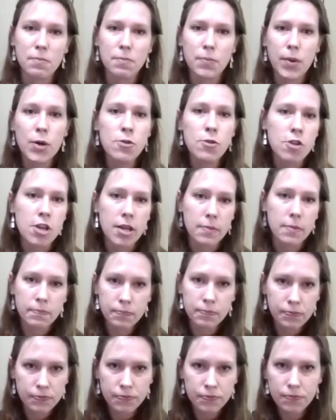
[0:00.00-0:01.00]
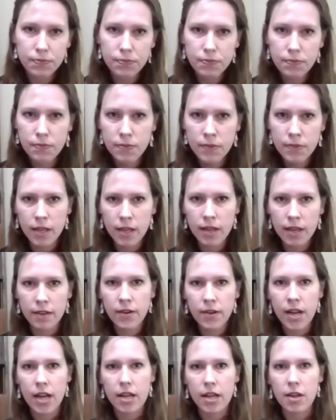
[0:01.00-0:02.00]
poaching in
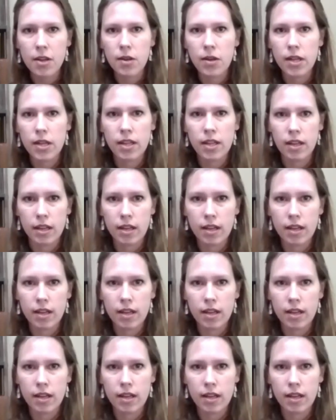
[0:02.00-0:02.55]
Africa. I think.